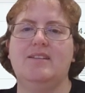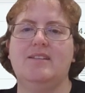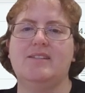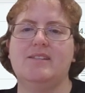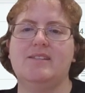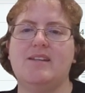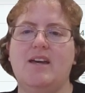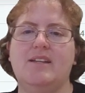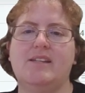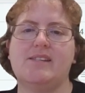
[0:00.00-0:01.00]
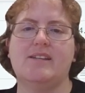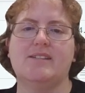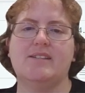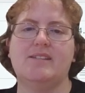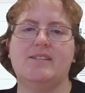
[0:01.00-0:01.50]
This is not a
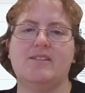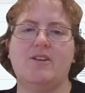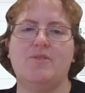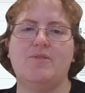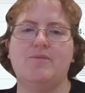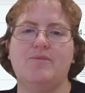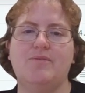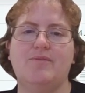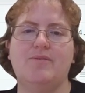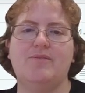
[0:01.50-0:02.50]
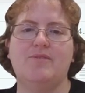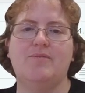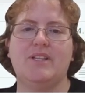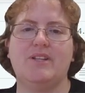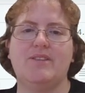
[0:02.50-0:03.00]
sentence, so let
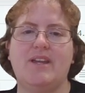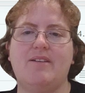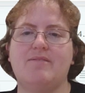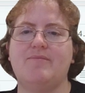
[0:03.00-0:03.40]
me clear that out.